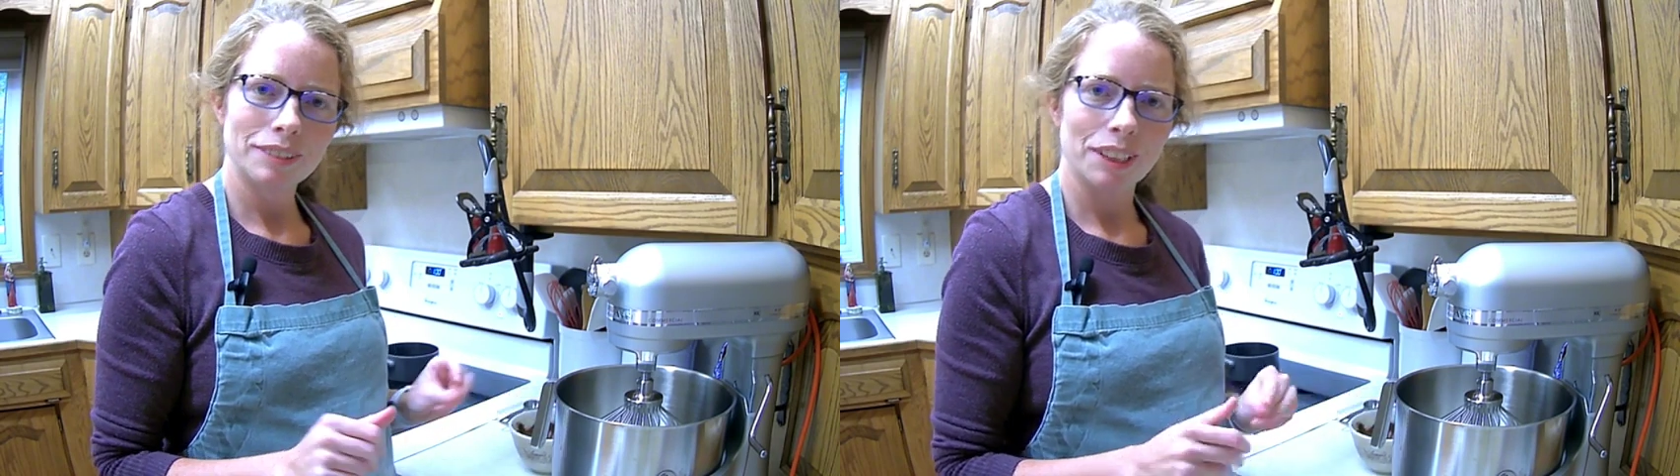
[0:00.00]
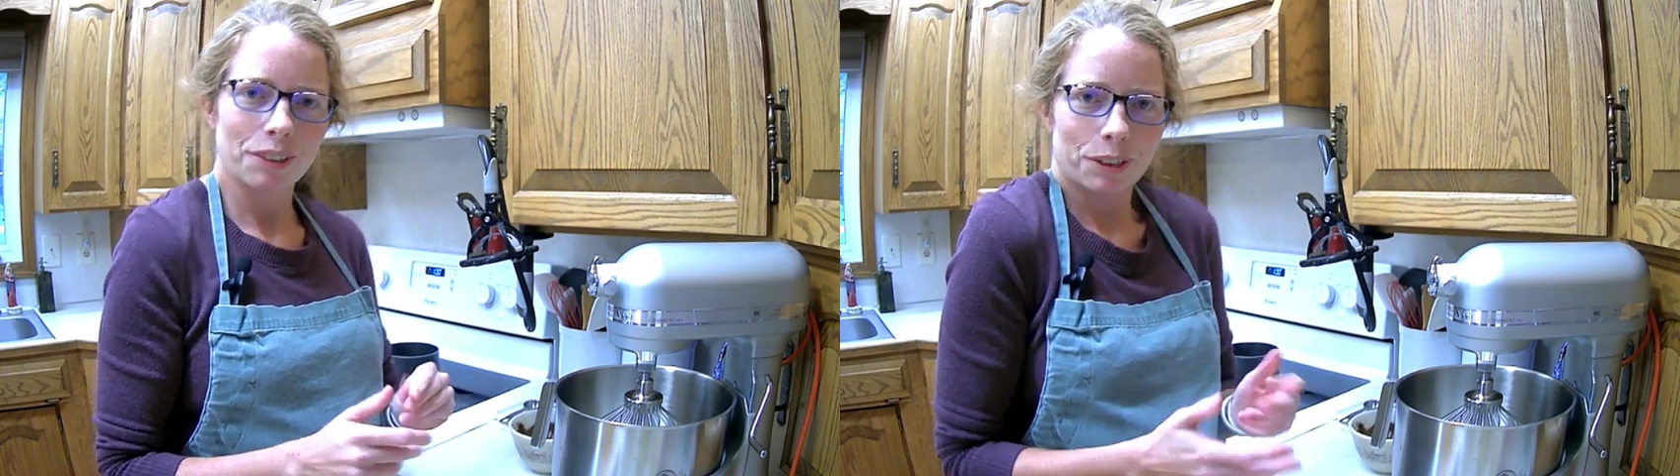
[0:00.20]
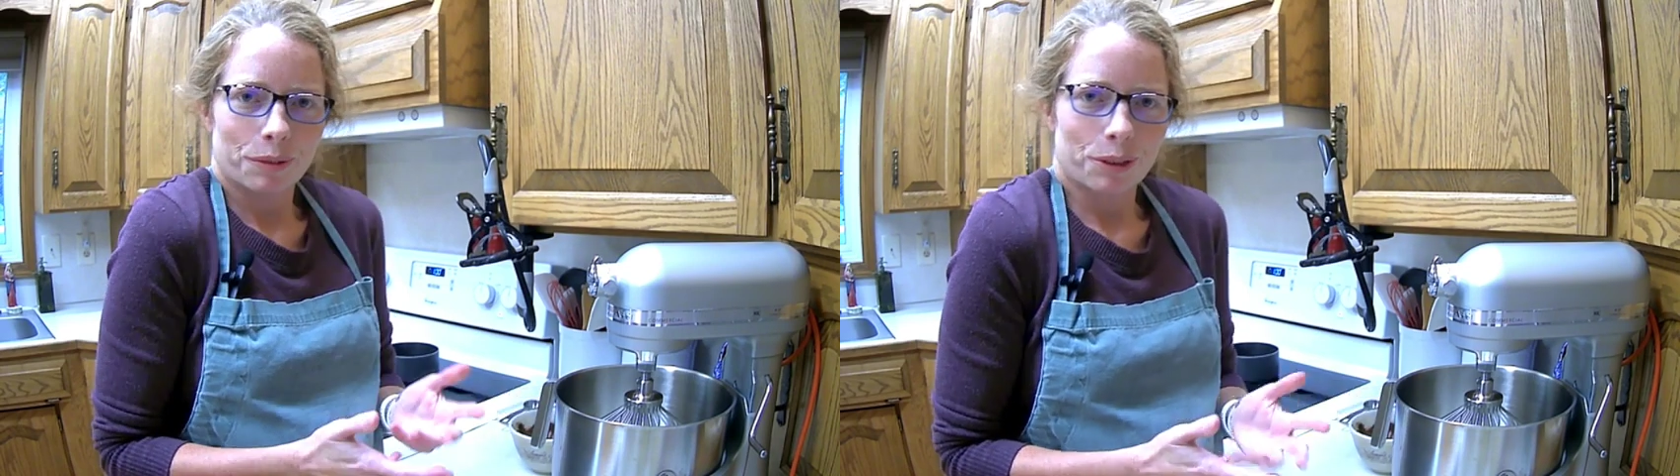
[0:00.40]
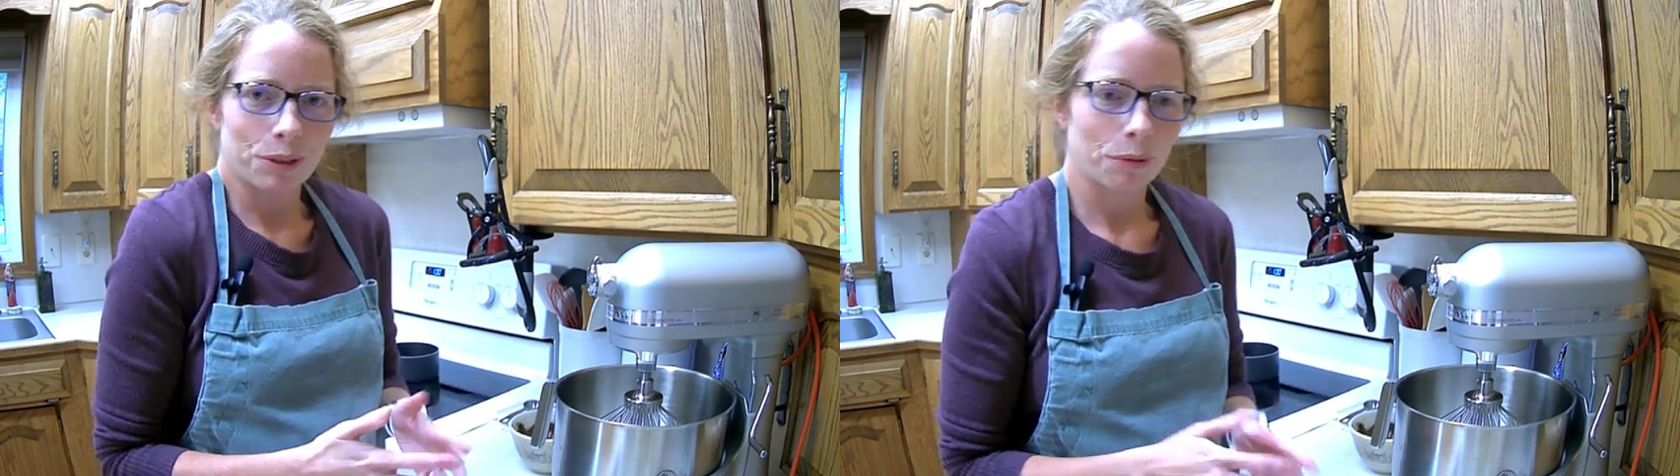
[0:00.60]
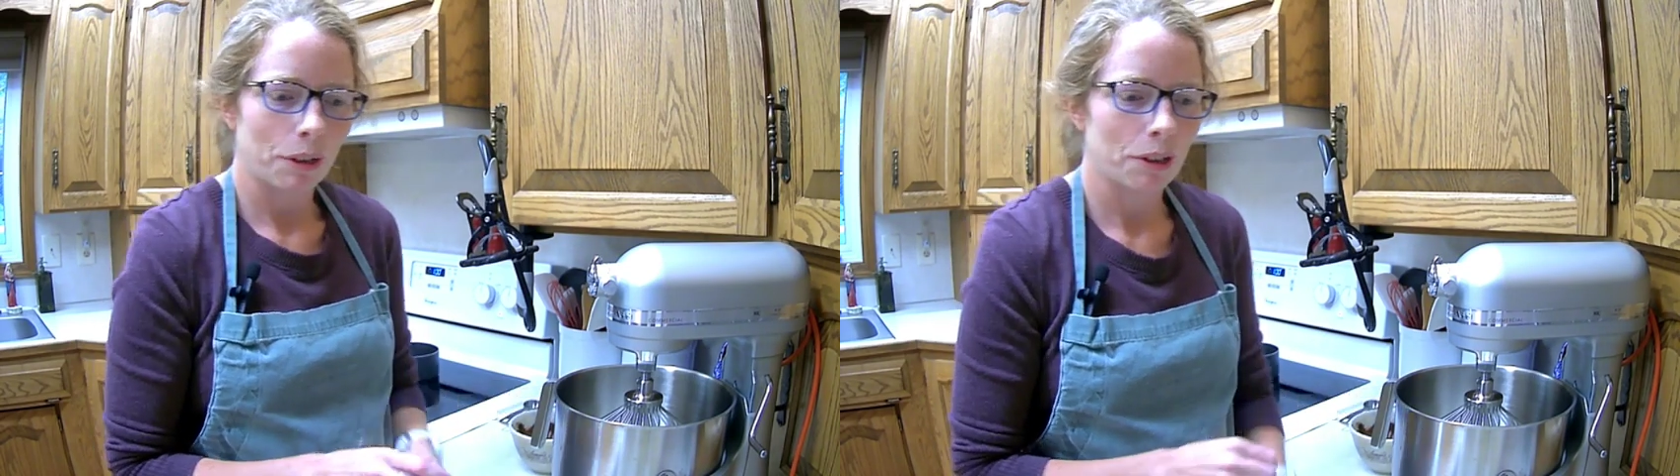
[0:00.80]
because we use
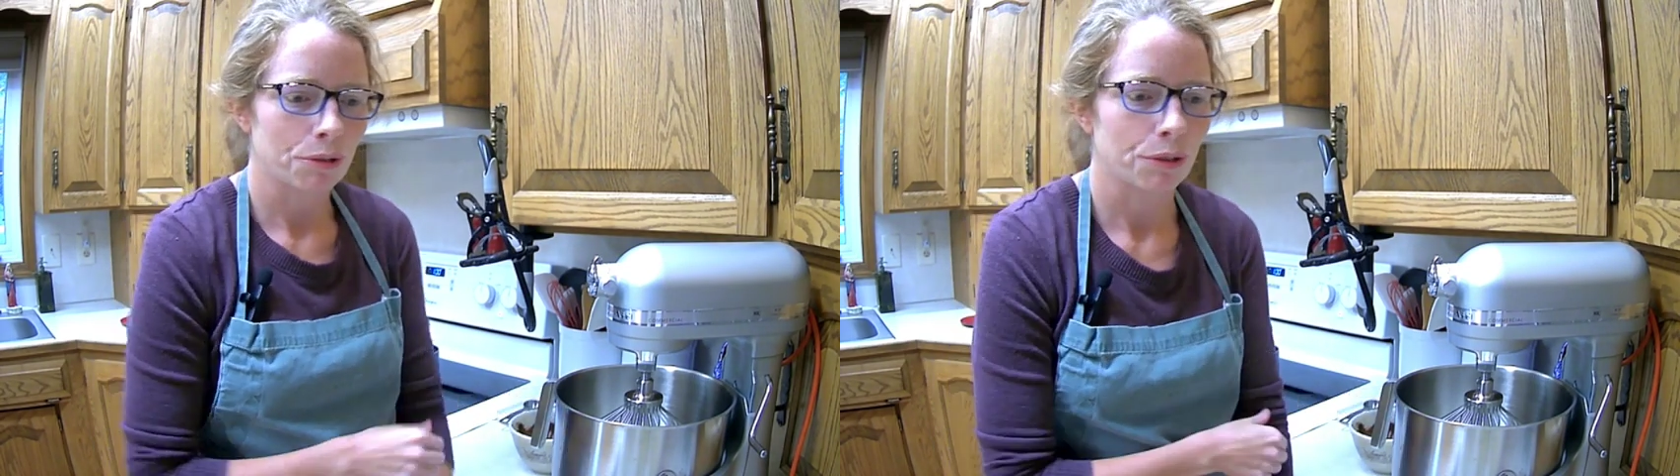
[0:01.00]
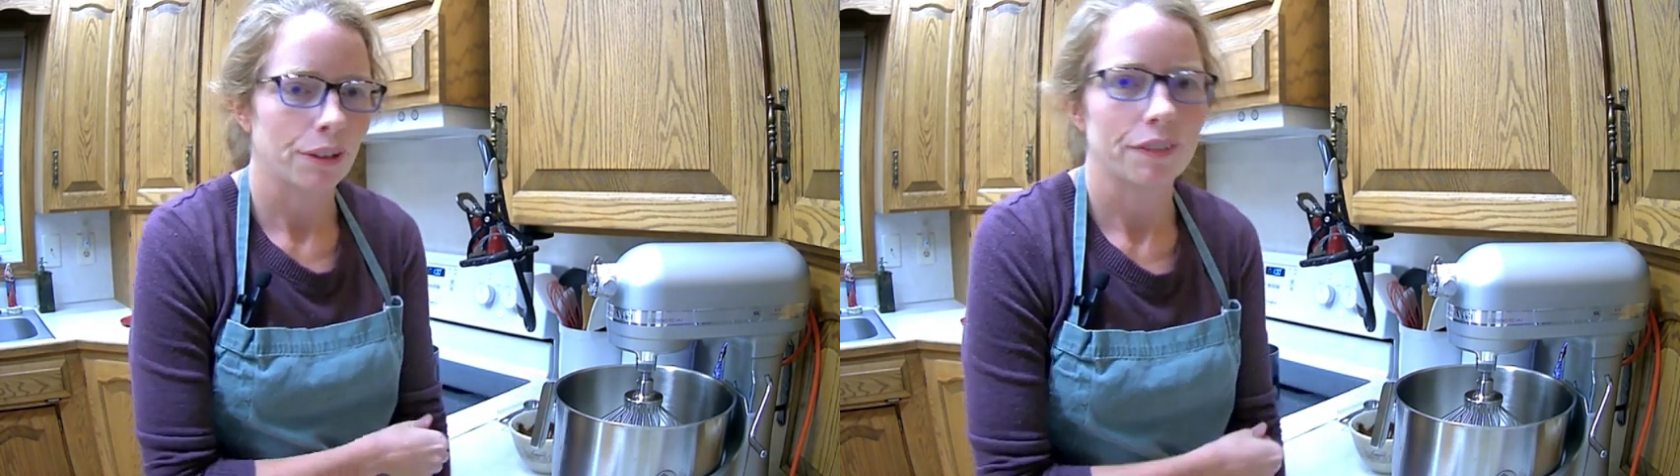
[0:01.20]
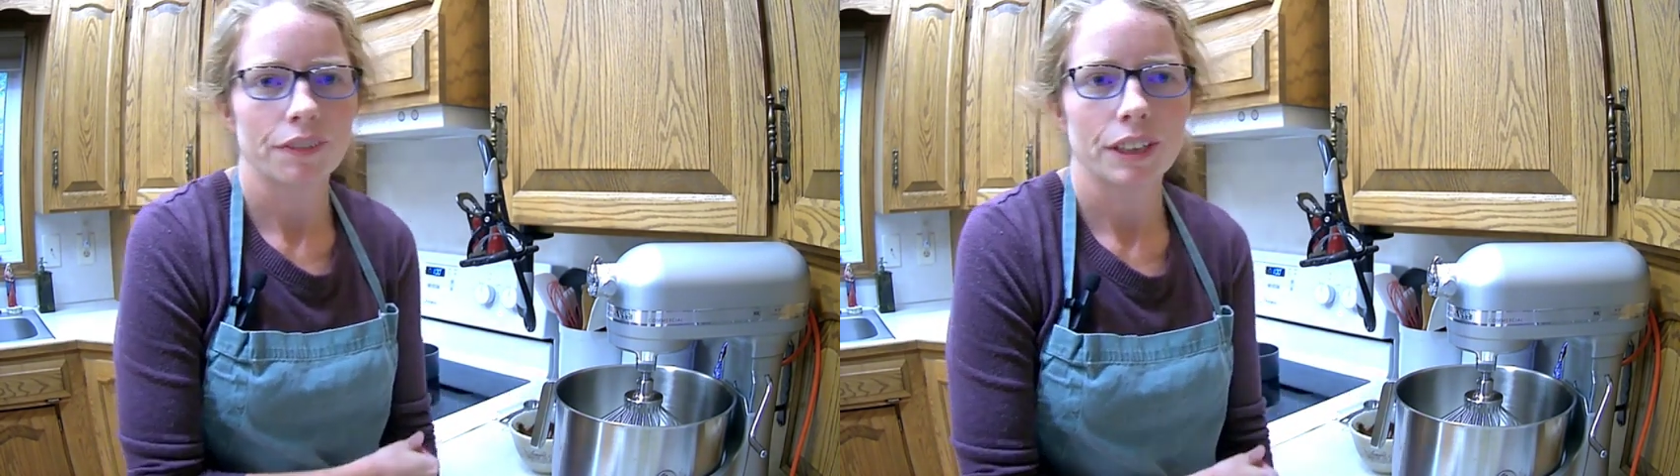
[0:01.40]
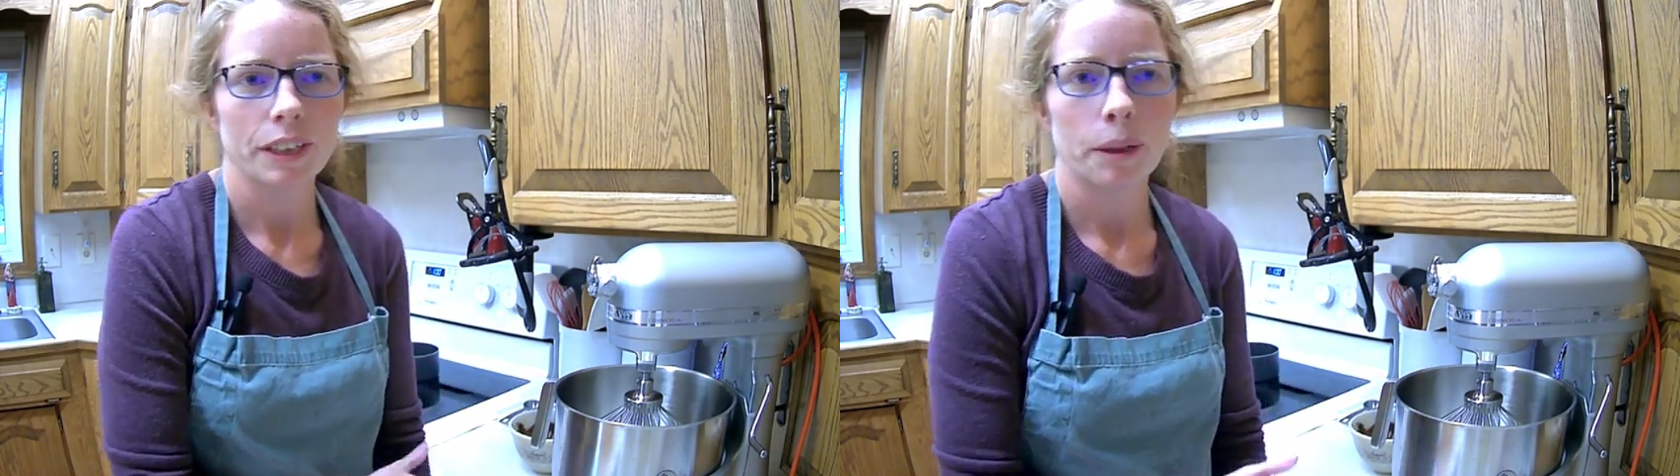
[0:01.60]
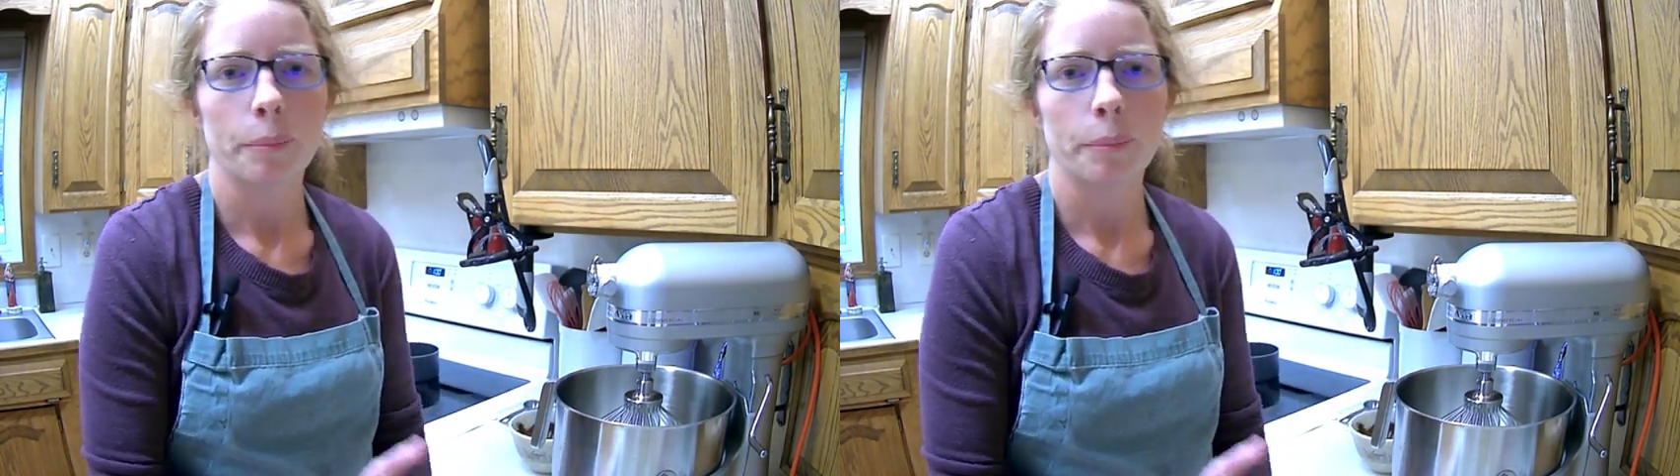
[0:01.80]
350,